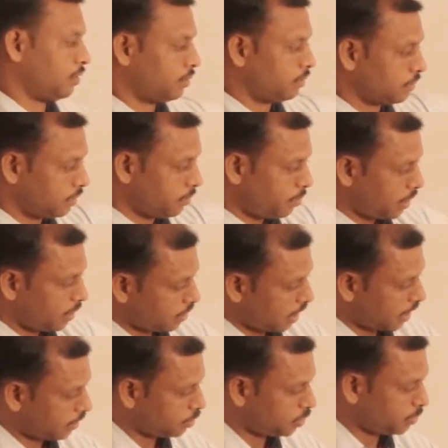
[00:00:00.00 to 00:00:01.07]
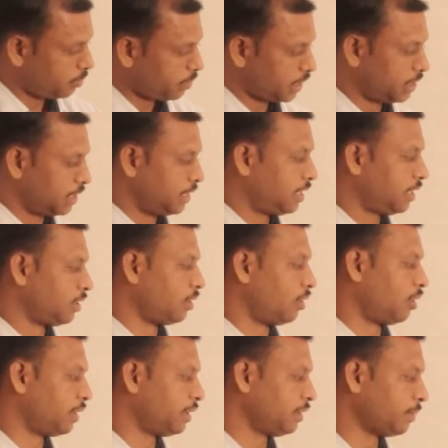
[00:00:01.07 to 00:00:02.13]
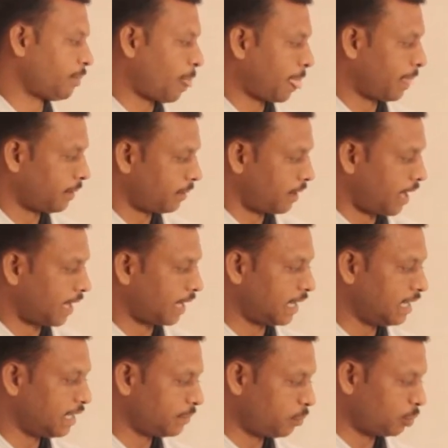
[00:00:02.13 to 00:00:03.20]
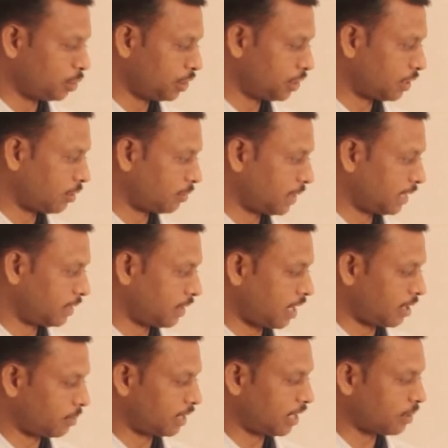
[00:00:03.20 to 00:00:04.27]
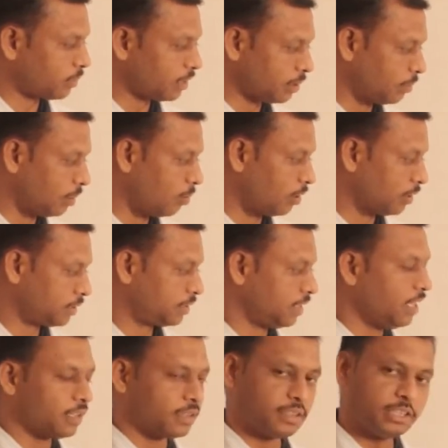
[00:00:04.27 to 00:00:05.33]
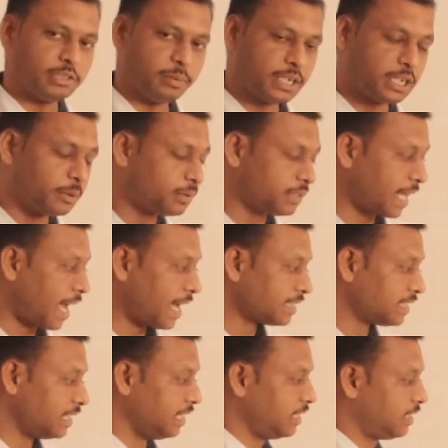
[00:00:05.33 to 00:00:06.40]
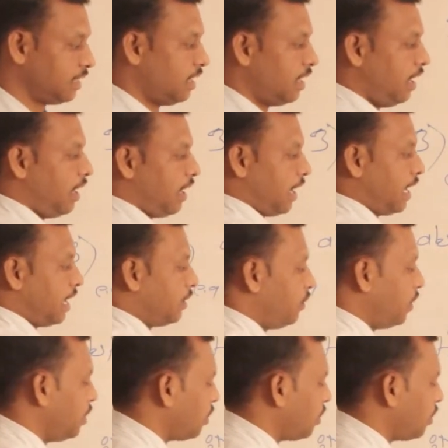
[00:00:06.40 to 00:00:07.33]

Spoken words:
The hydrogen present on allylic position of that carbon-carbon double bonds, this becomes acidic, and when you